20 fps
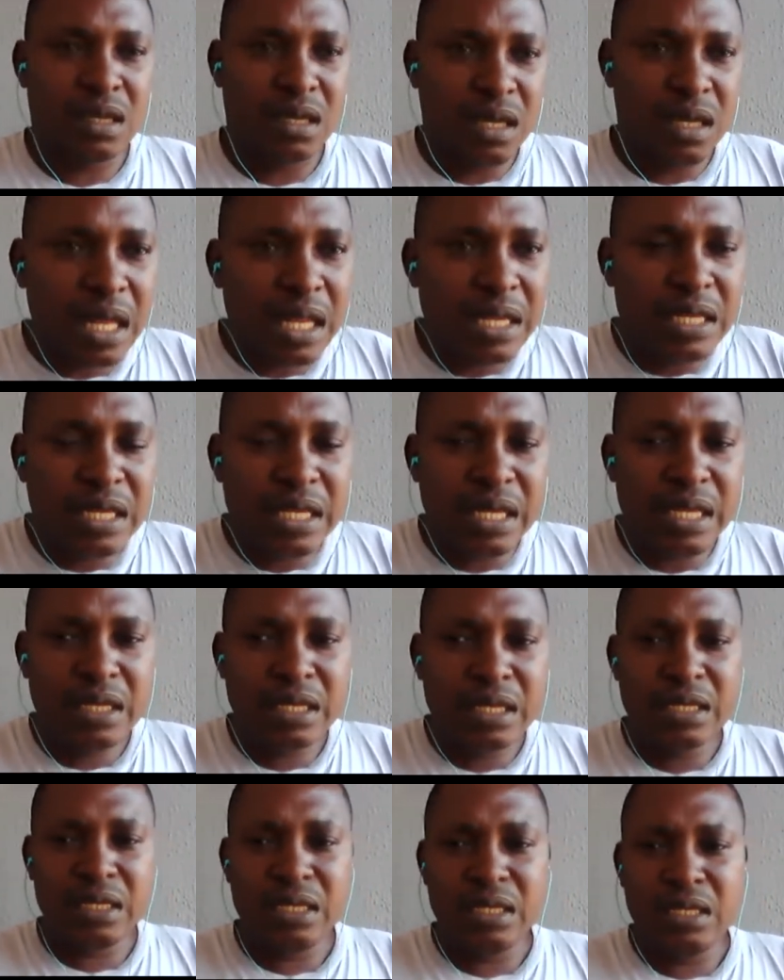
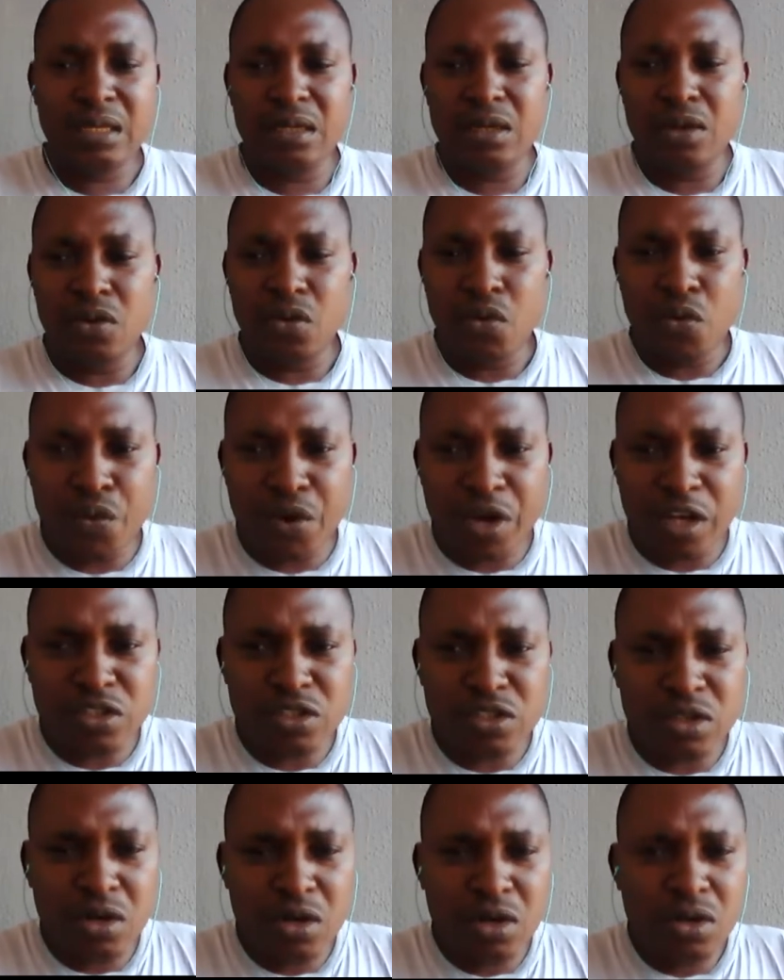And we
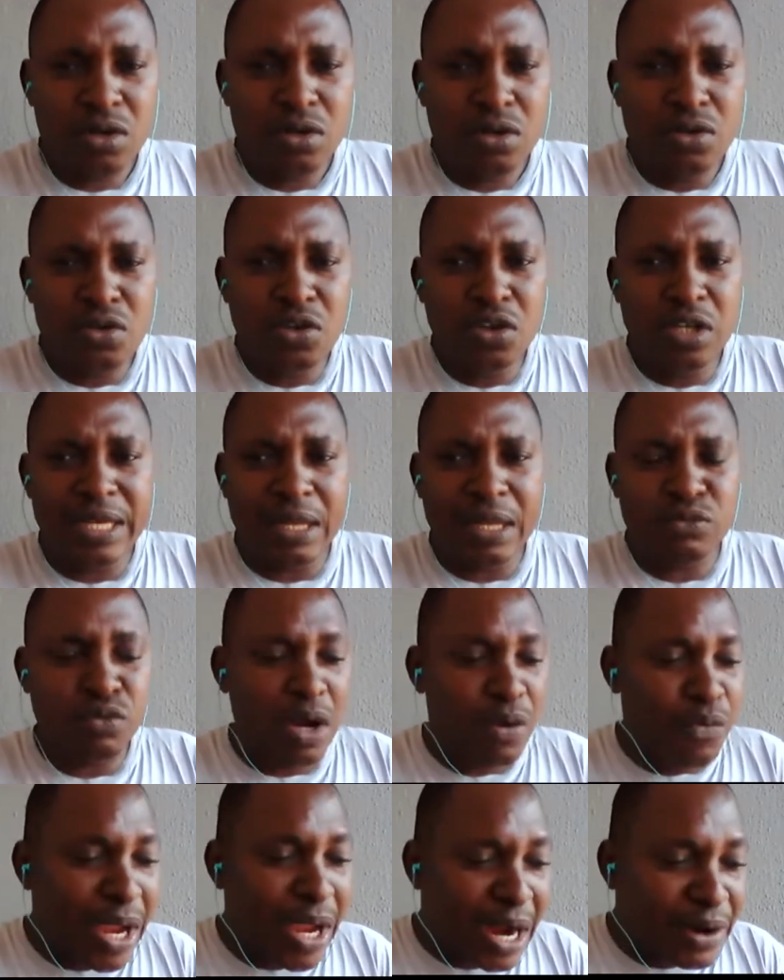also know that
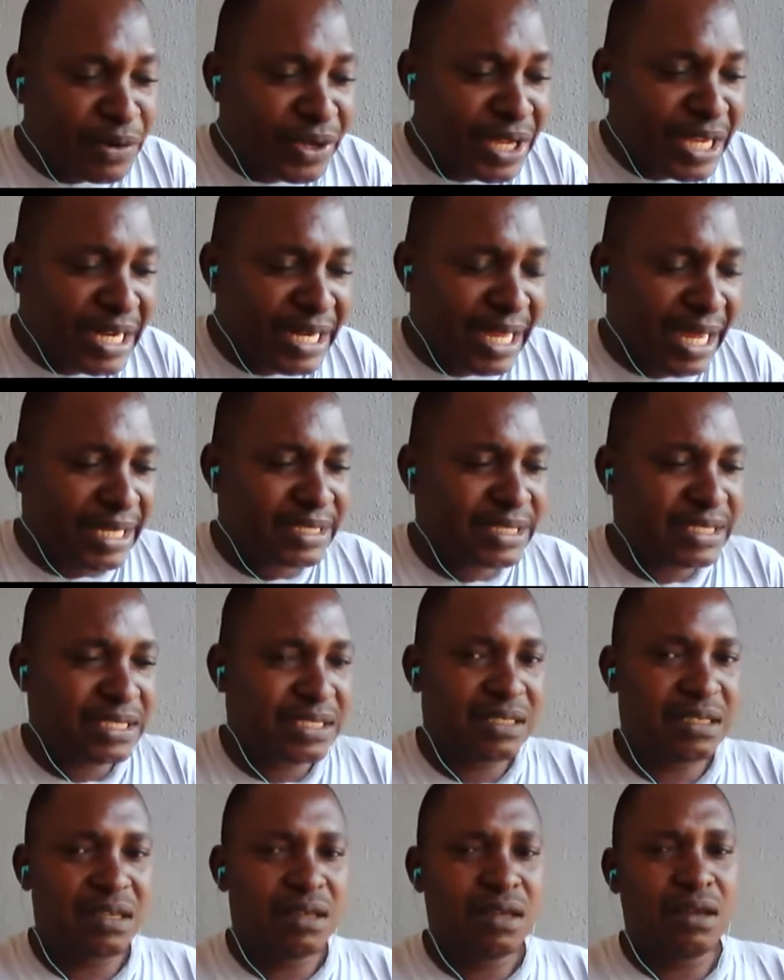when we are doing that,
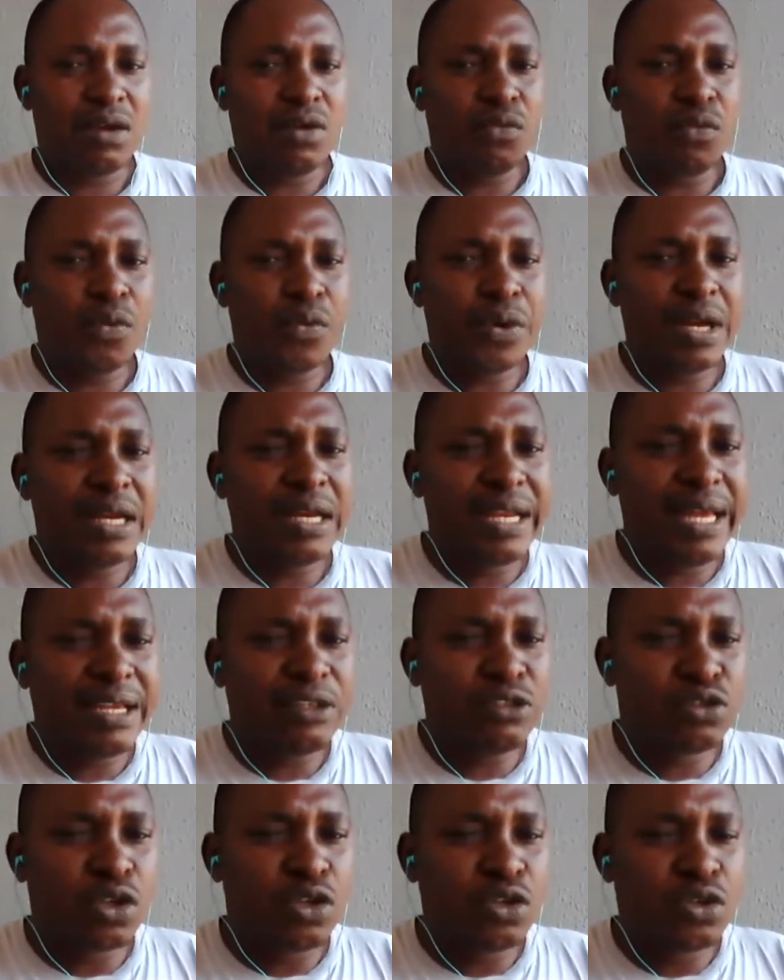we will
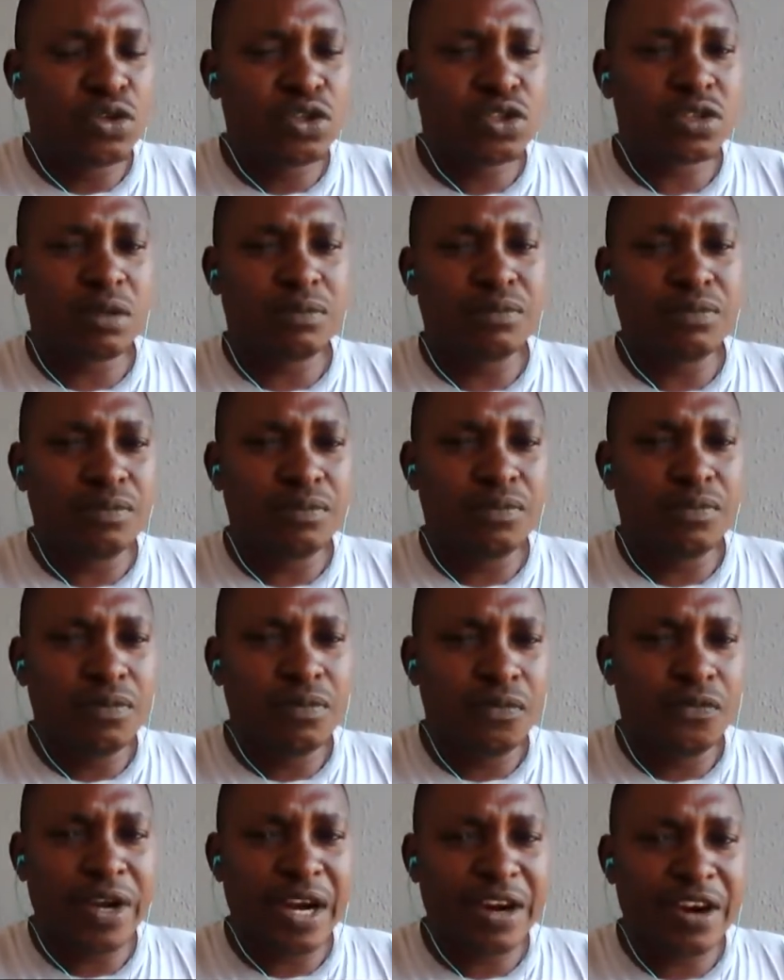learn to do some
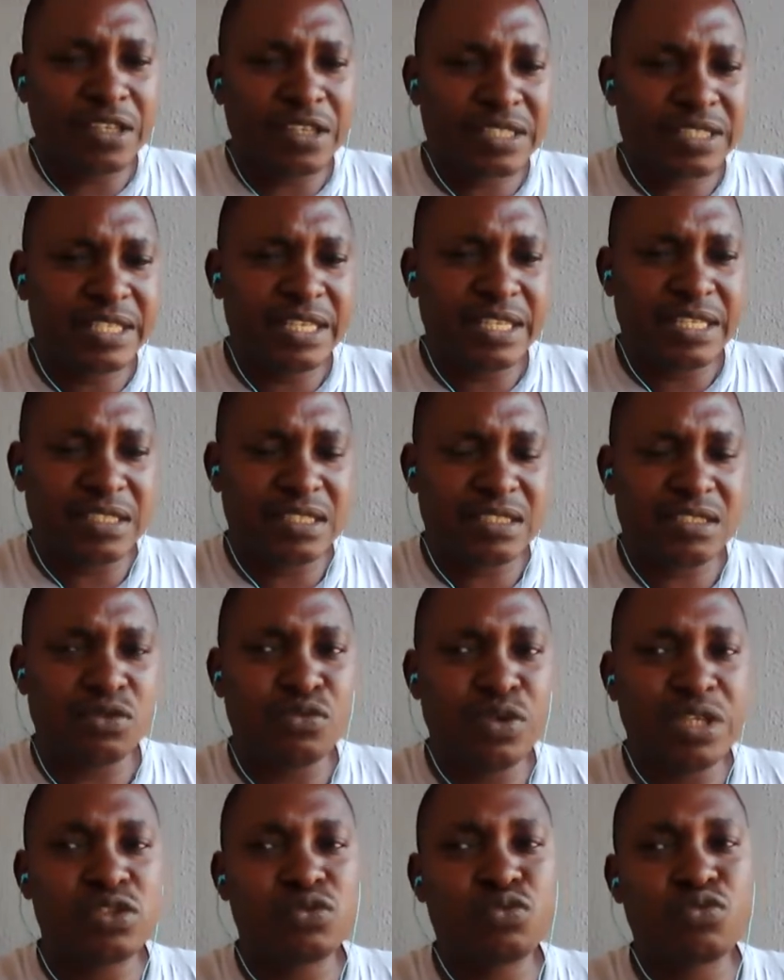various things
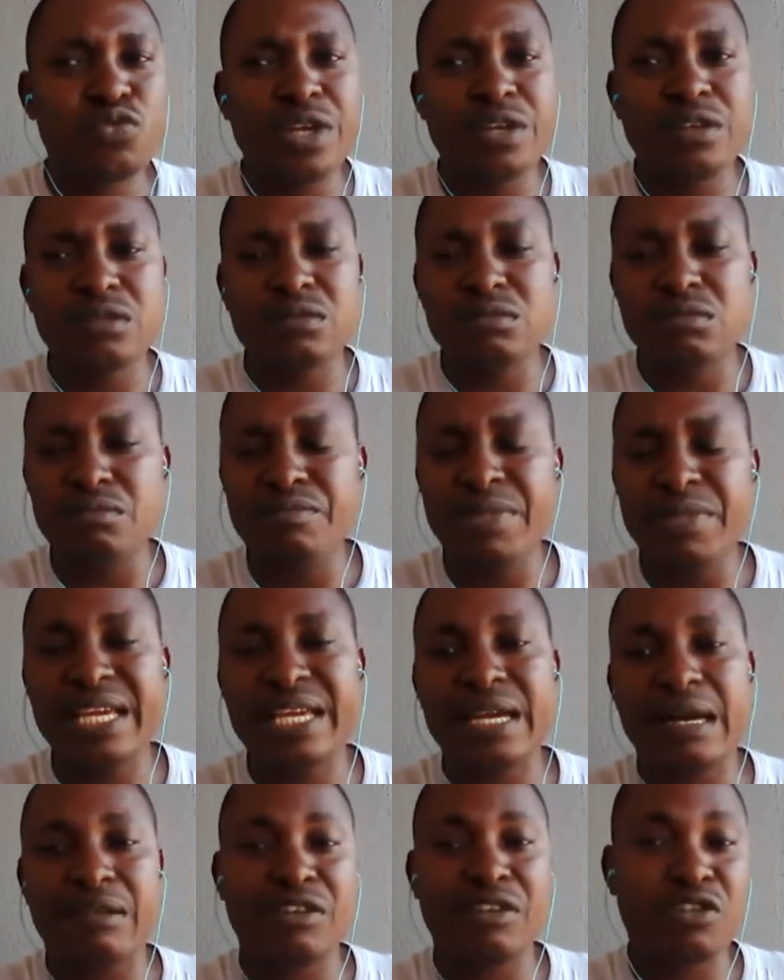which will
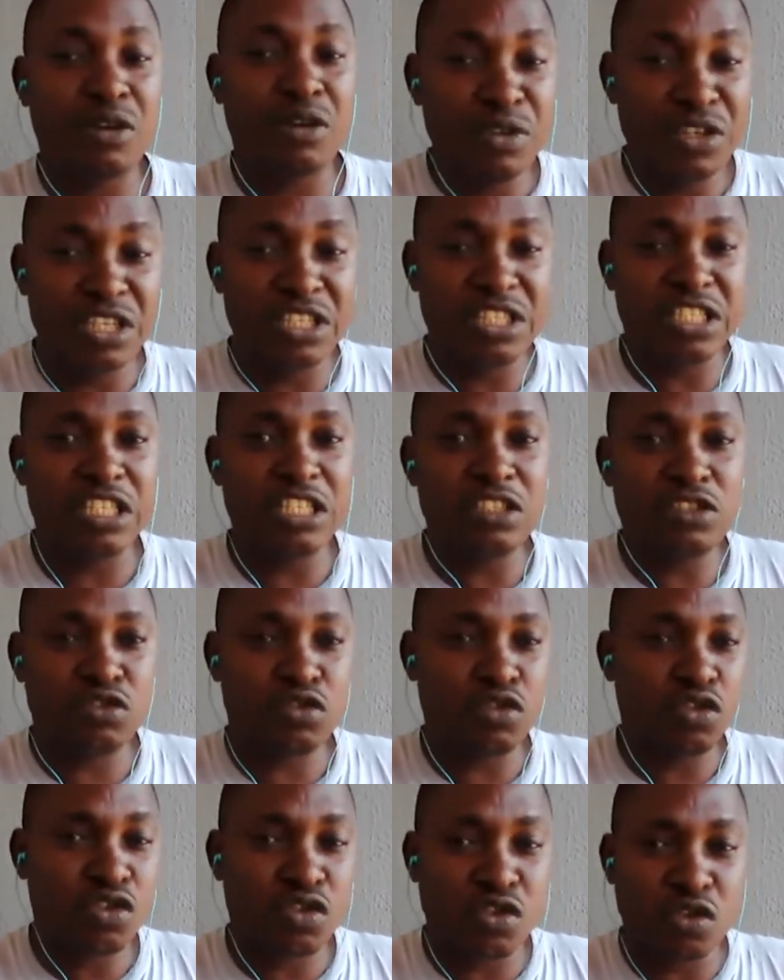make our community
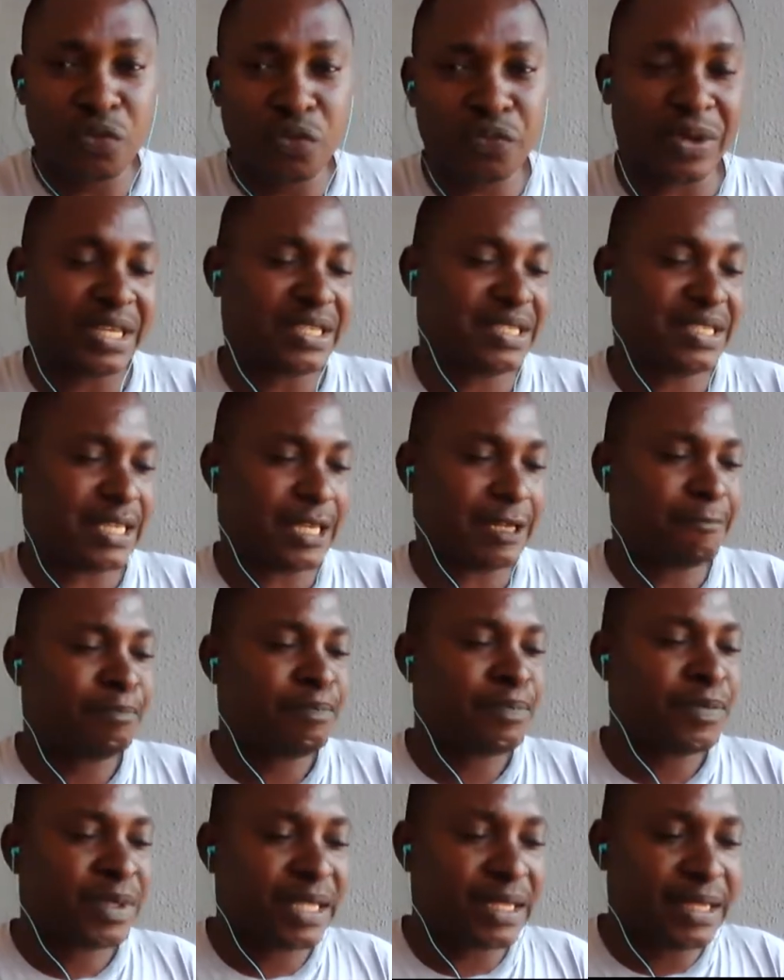to grow faster.
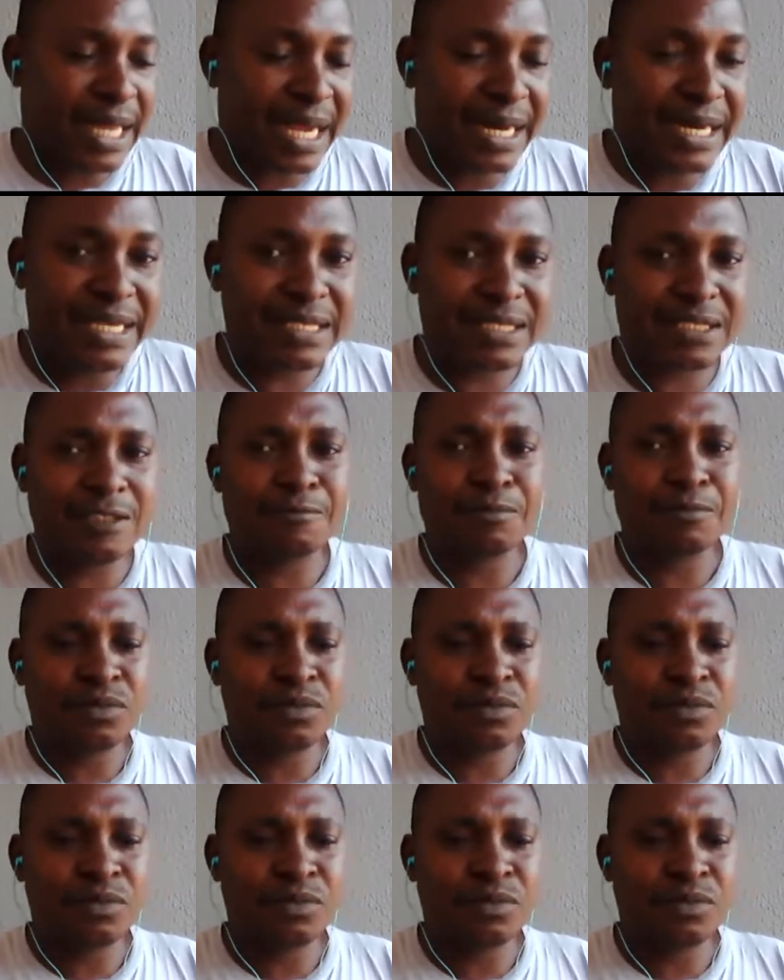And that is,